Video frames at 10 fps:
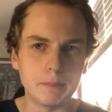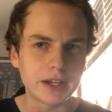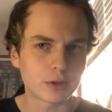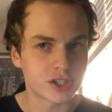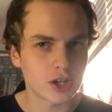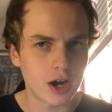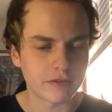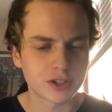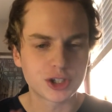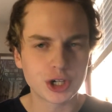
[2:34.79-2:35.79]

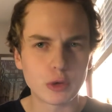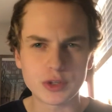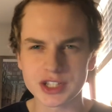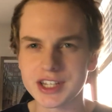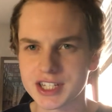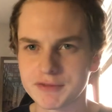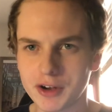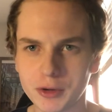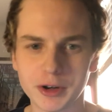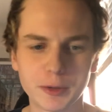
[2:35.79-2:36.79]
Microsoft chose this
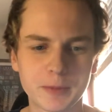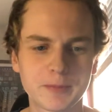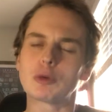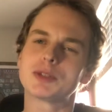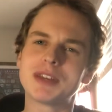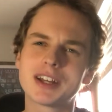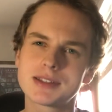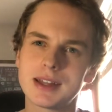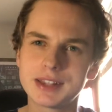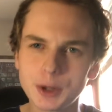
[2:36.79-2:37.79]
photo was because
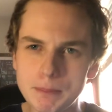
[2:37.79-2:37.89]
that little